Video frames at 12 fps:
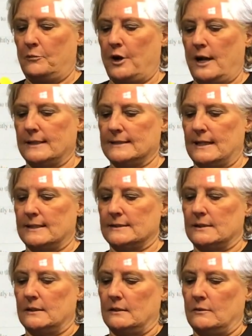
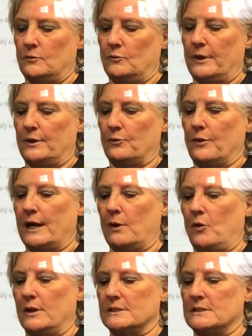process when the ring
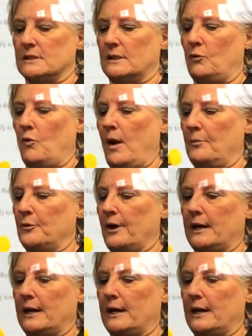wants to cooperate.